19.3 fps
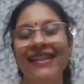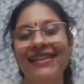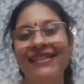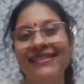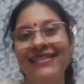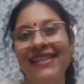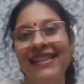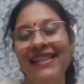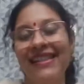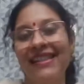
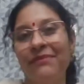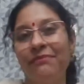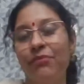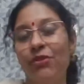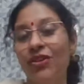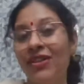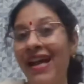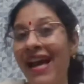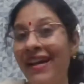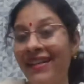the
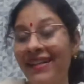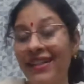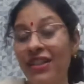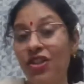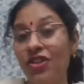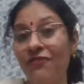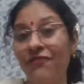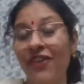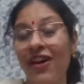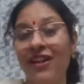protagonist
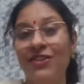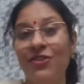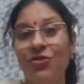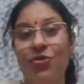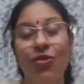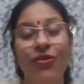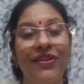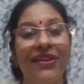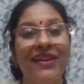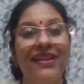of our
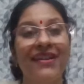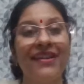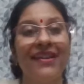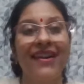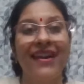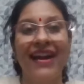story,